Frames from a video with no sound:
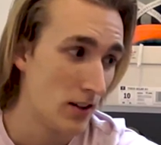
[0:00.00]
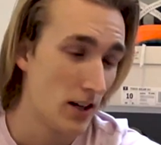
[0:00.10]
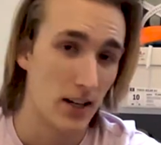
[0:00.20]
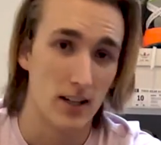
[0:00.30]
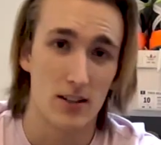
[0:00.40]

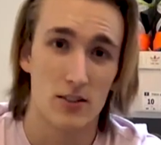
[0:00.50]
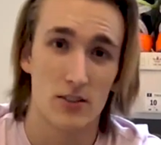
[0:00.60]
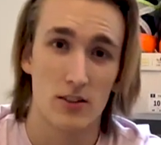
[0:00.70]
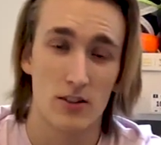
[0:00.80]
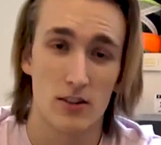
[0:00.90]
I guess
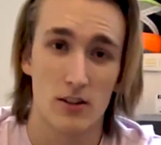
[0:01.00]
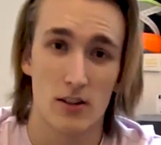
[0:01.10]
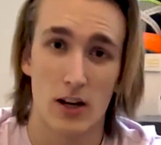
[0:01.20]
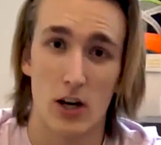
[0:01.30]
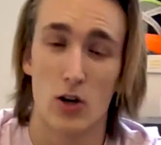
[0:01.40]

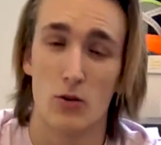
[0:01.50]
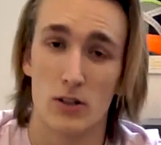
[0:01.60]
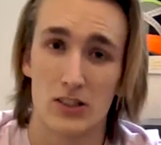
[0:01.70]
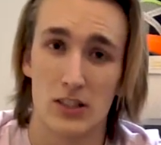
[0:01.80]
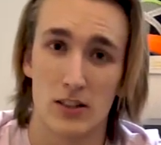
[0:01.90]

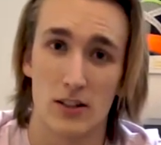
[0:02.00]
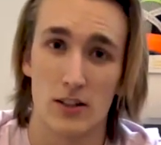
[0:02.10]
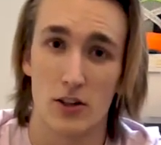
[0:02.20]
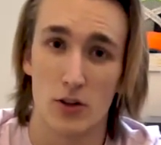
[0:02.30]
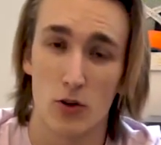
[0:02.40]
always
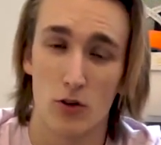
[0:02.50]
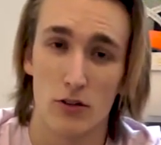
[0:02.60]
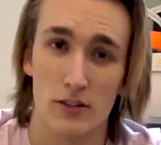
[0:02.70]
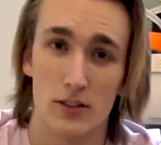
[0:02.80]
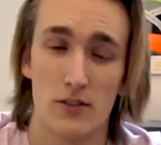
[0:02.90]
the goal of
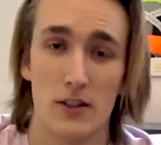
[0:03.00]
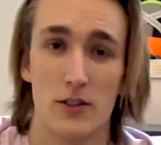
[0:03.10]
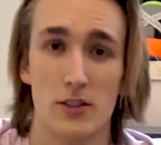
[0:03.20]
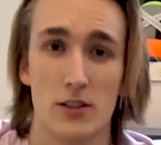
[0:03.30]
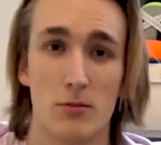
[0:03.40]
these
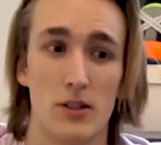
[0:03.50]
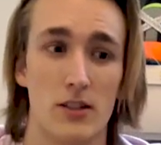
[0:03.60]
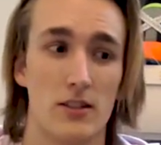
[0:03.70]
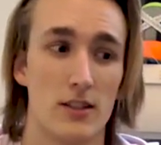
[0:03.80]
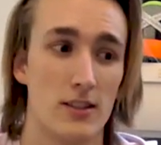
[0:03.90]
videos has been
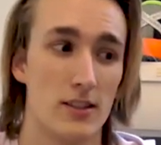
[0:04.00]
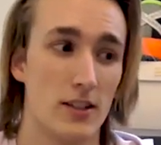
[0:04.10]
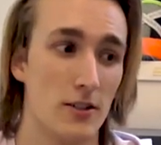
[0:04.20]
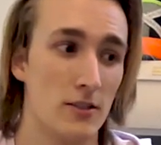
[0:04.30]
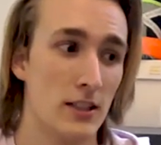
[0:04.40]
to, you
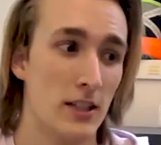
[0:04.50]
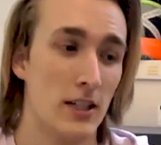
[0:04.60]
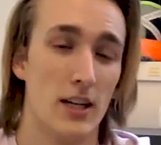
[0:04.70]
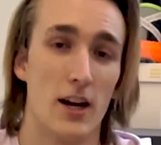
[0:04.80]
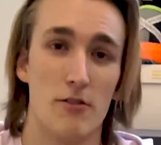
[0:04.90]
know,
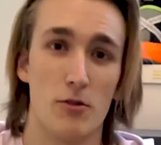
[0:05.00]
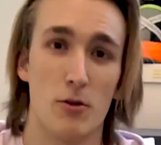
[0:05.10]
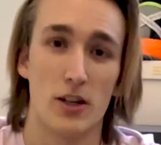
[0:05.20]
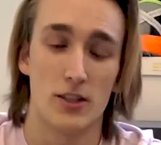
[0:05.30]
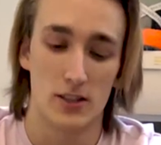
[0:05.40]
if you
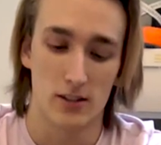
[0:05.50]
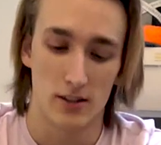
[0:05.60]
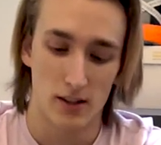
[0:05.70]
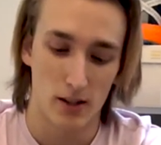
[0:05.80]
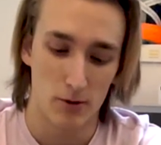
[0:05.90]
watch it,
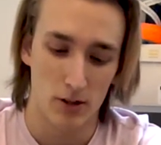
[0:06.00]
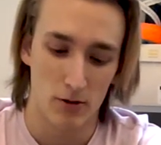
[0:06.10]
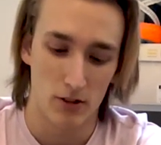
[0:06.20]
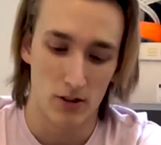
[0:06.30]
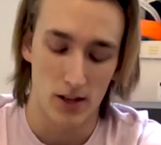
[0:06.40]
let me know what
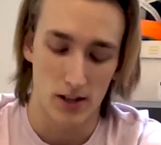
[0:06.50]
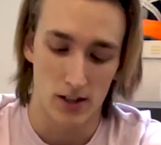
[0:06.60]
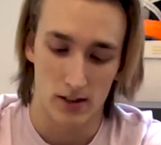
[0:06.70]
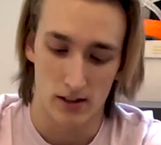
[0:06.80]
you think.